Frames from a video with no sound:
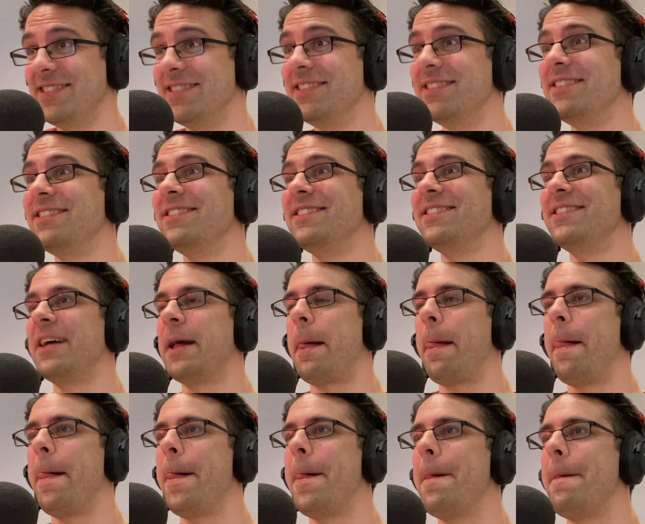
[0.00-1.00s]
It's very,
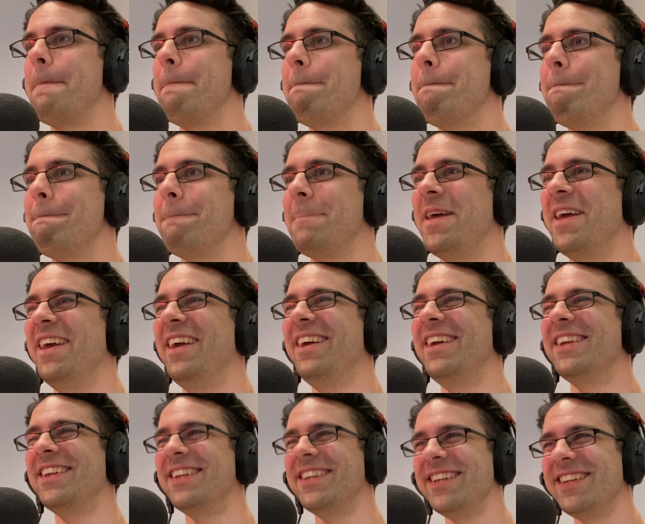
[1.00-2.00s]
like, take that in their
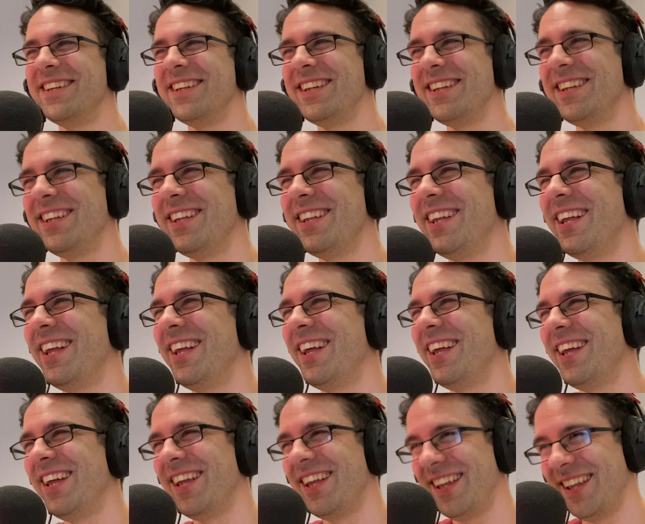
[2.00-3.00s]
music video for
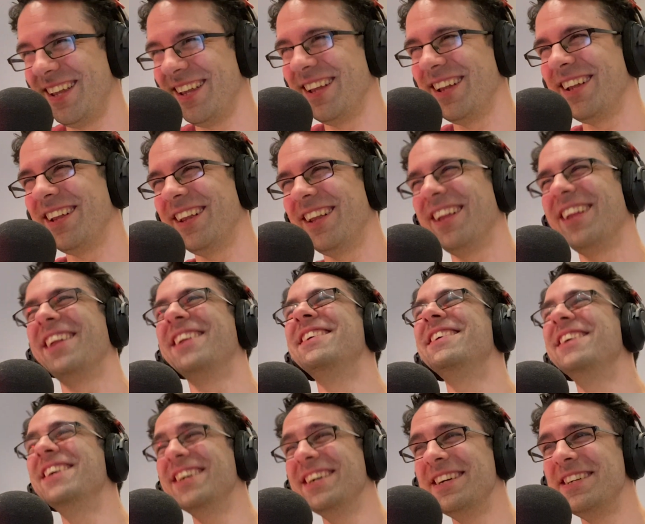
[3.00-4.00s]
Sure back in
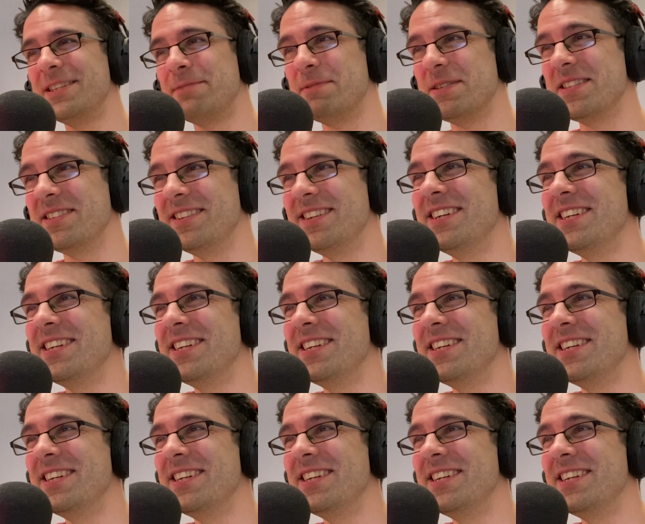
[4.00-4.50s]
1994. Look it up.